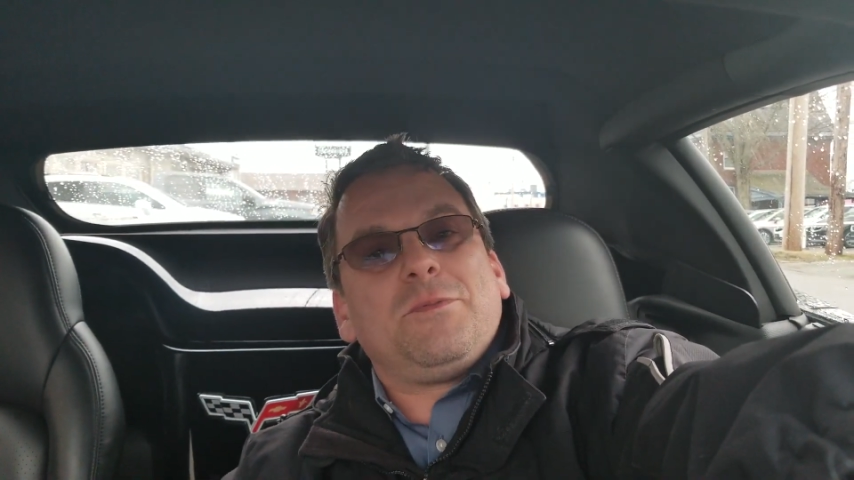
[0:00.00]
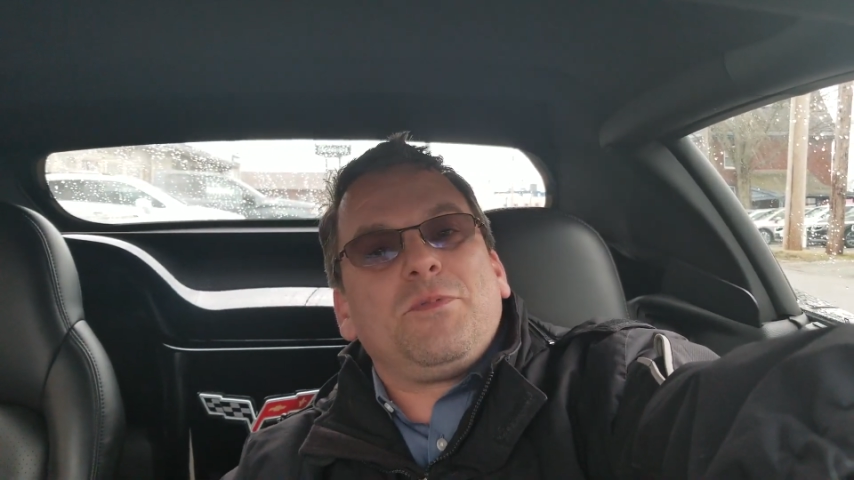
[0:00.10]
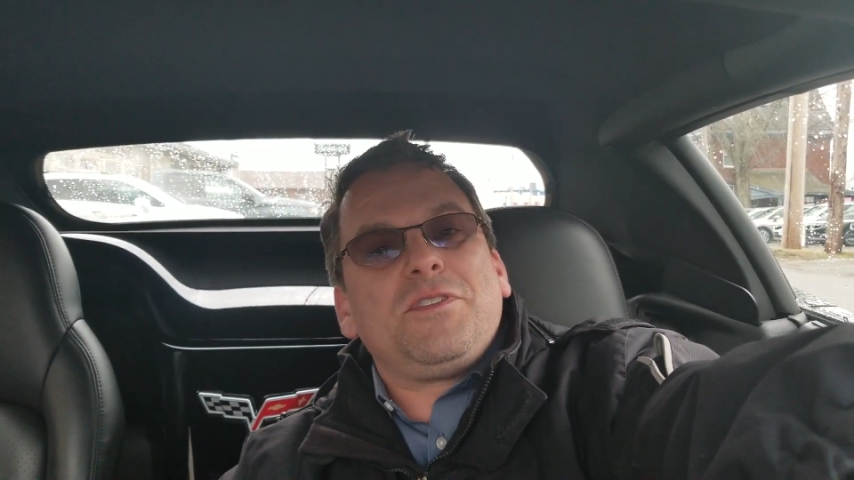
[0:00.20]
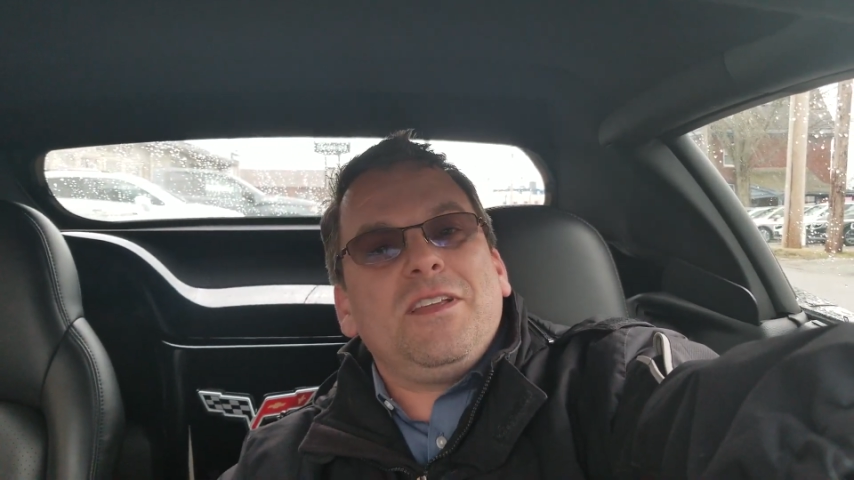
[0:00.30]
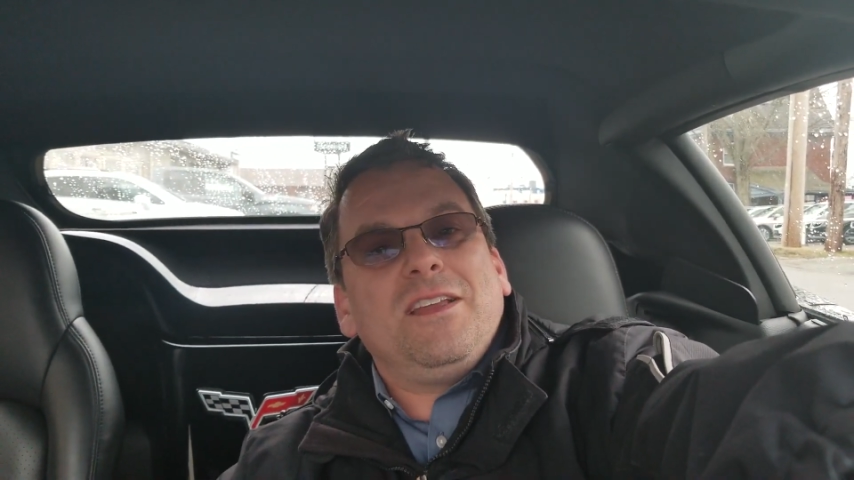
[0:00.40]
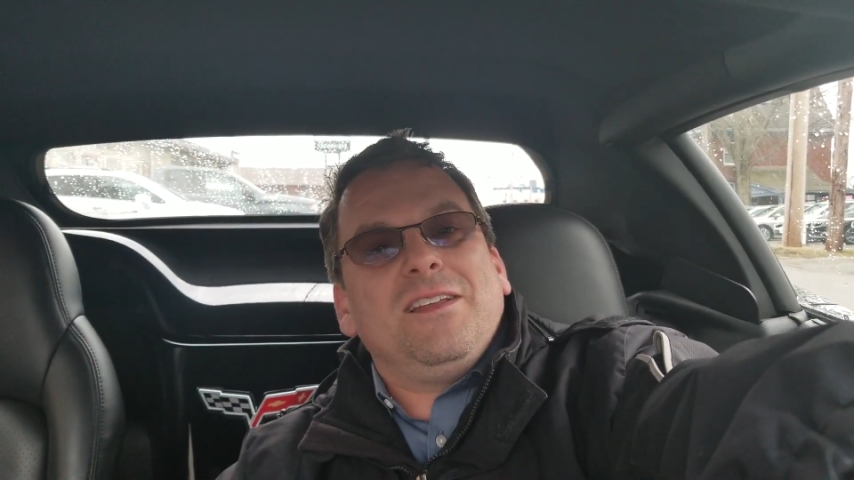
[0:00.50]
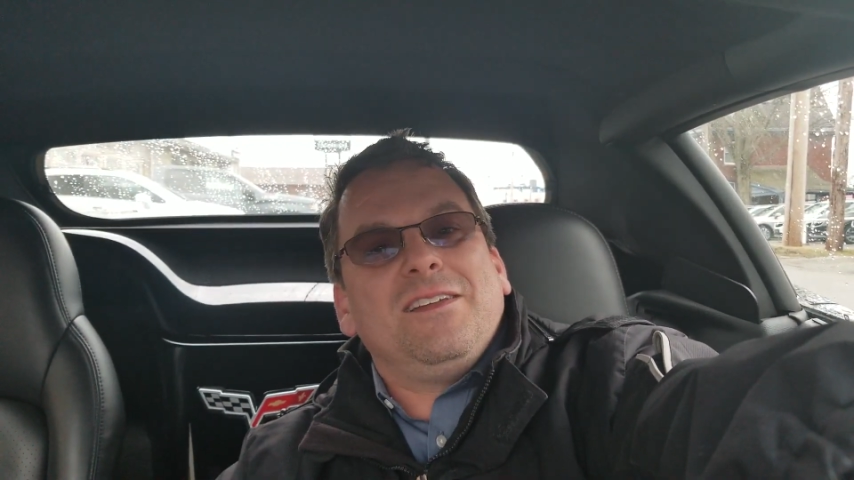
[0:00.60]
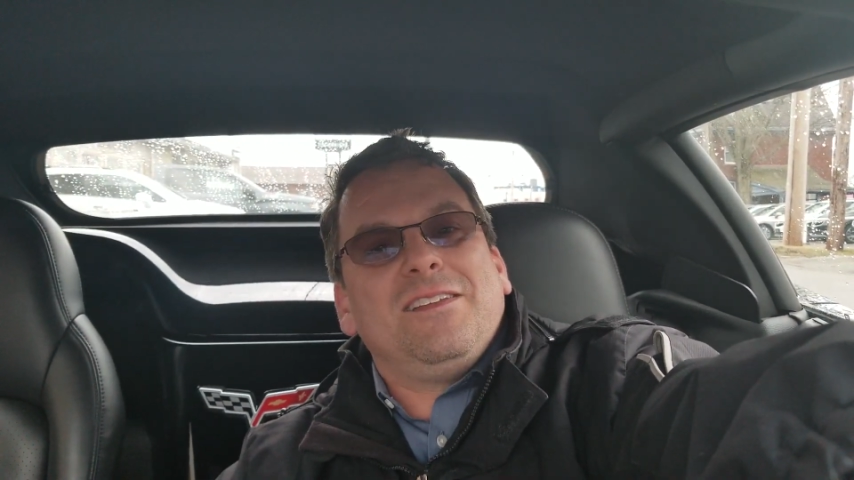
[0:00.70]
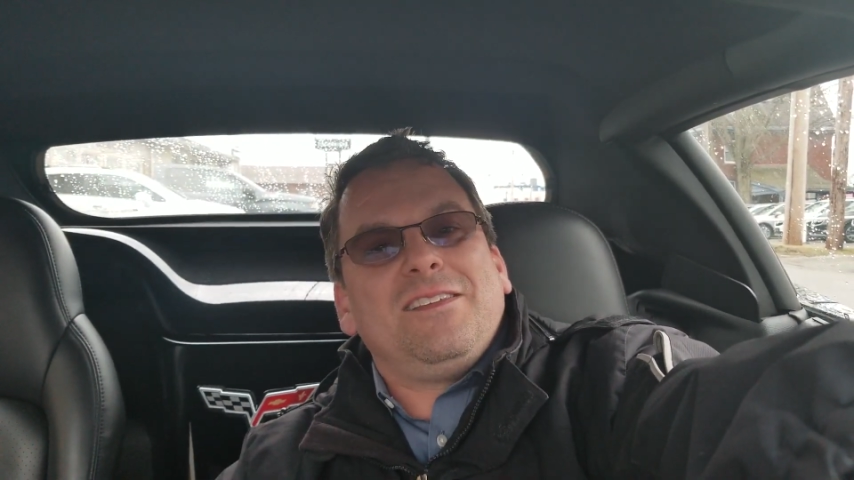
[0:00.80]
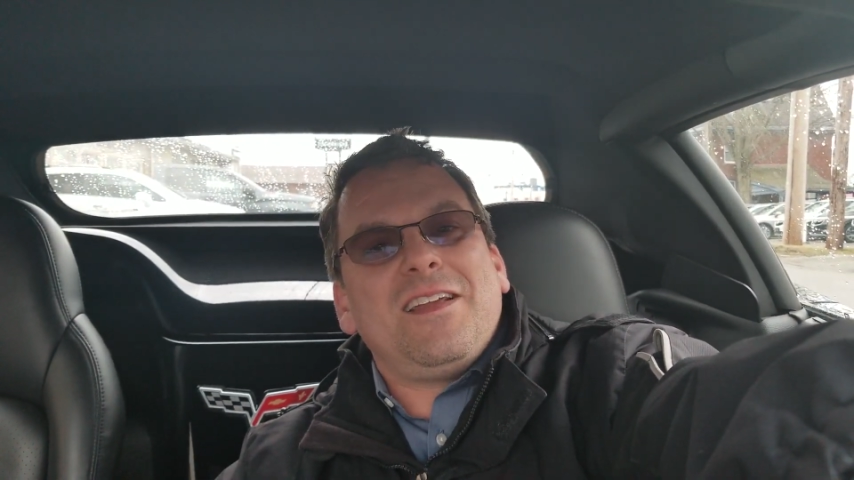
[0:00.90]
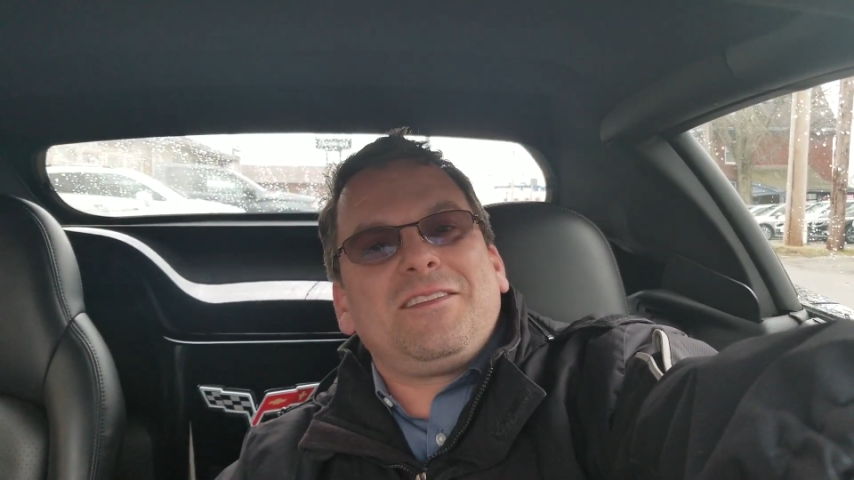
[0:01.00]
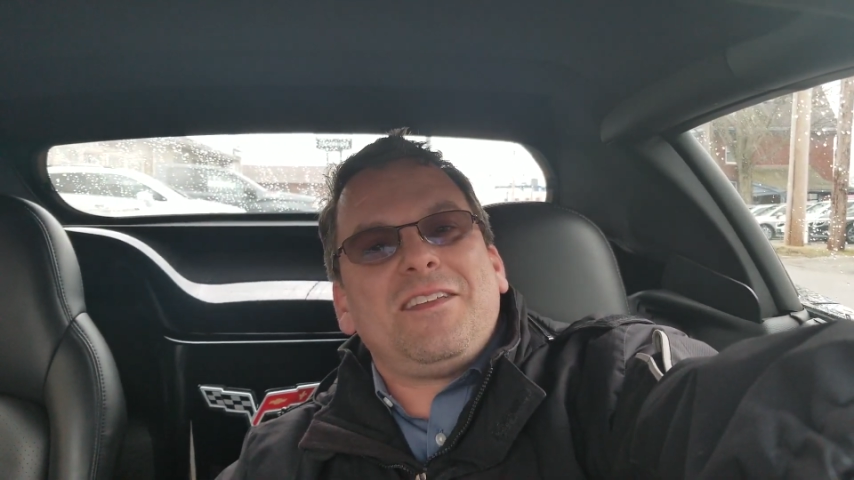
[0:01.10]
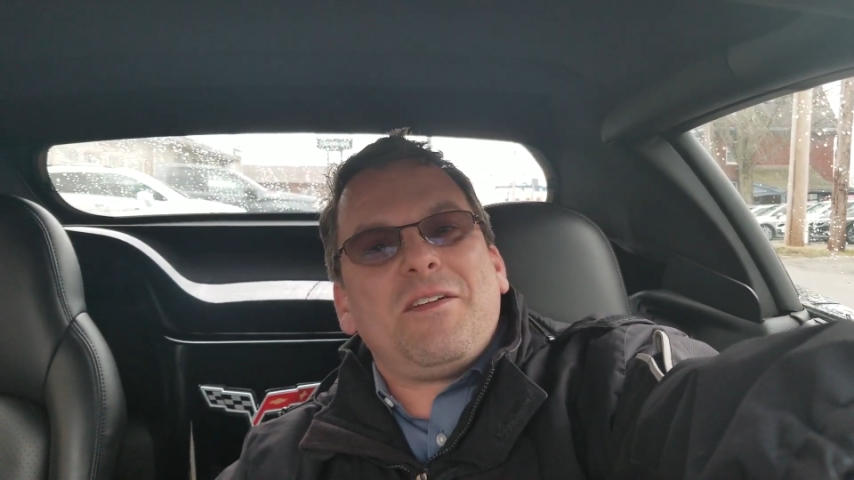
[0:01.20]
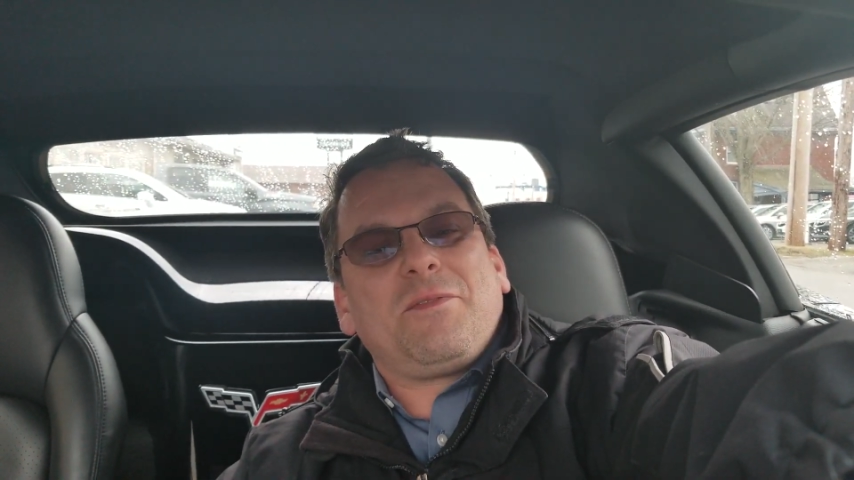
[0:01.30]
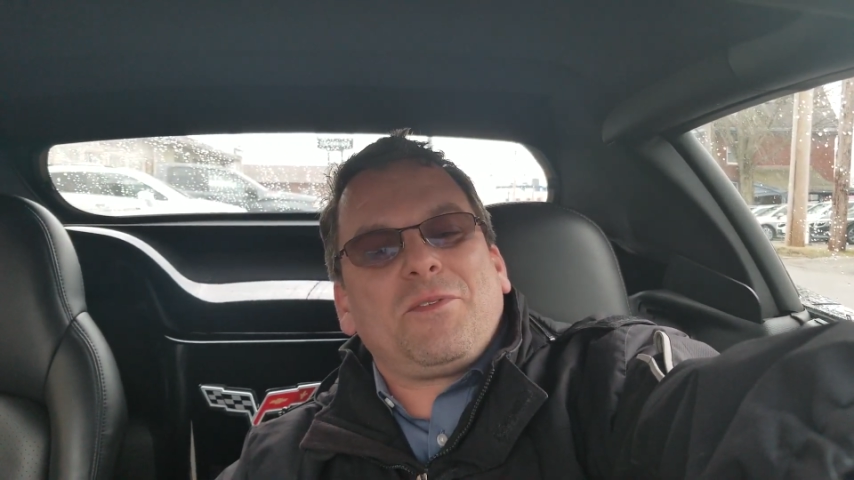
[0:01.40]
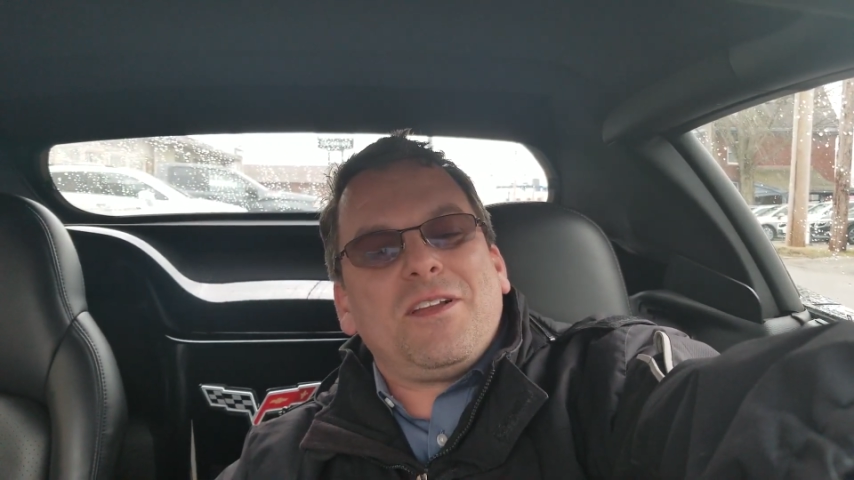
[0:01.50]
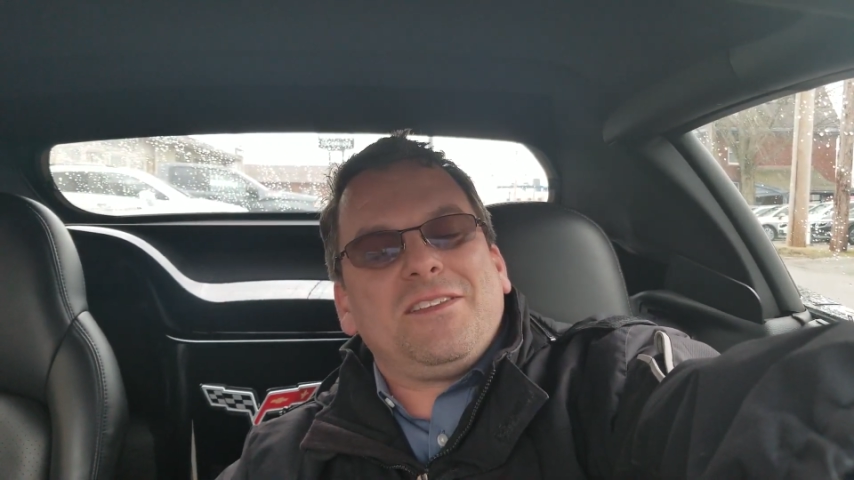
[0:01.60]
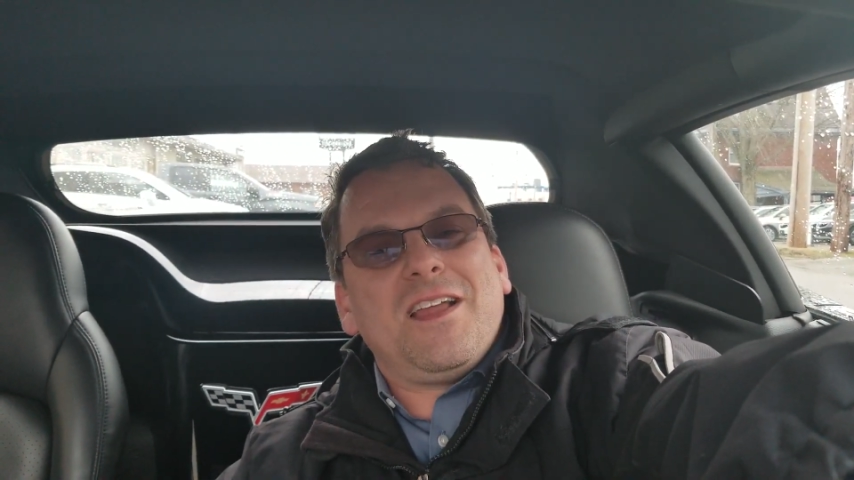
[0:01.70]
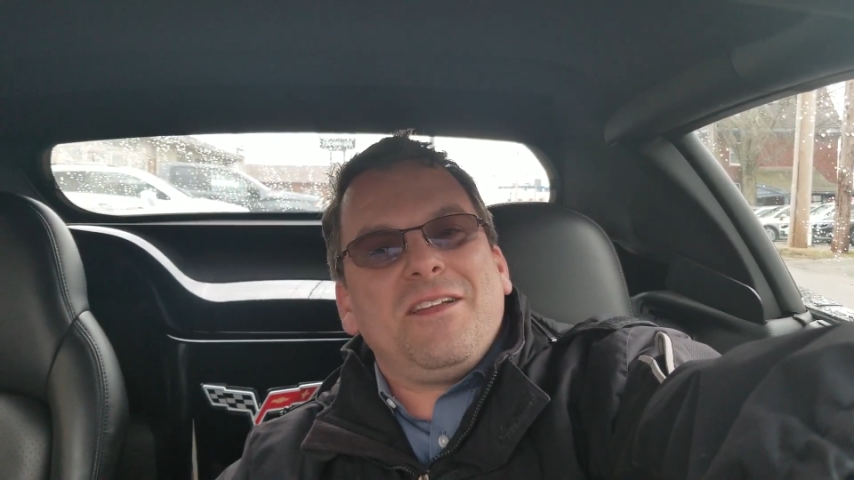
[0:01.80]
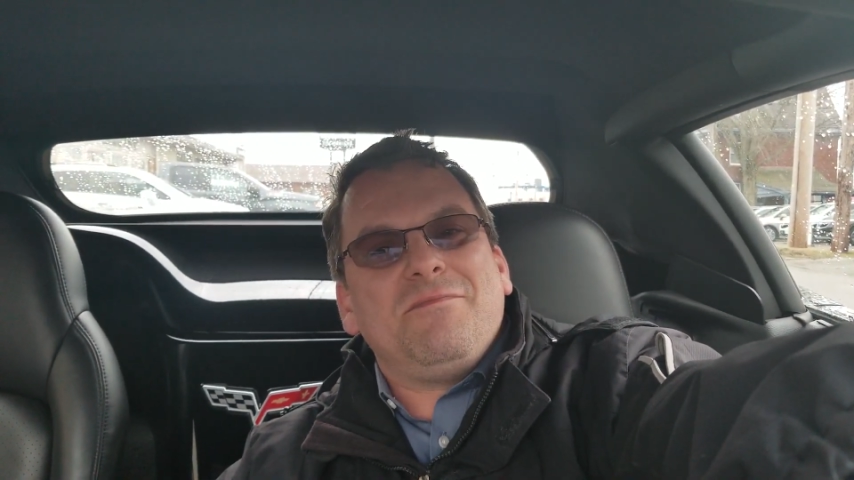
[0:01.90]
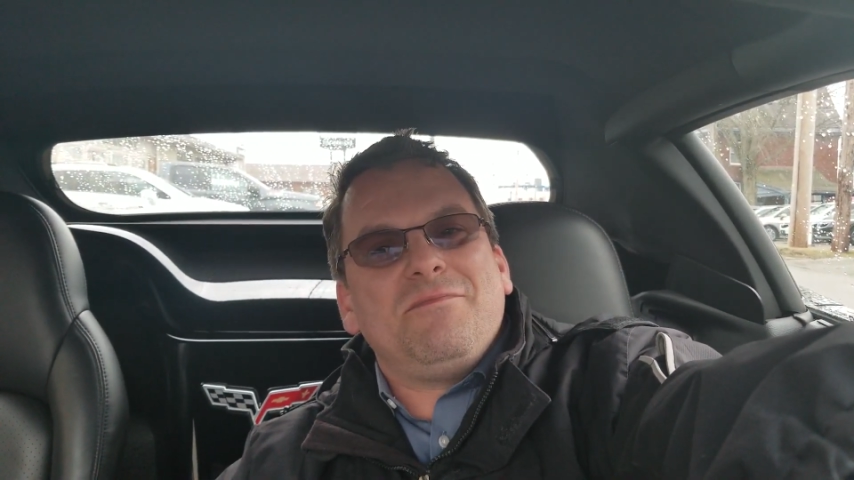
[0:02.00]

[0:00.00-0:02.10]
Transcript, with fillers: to proceed. Thanks and have a great day.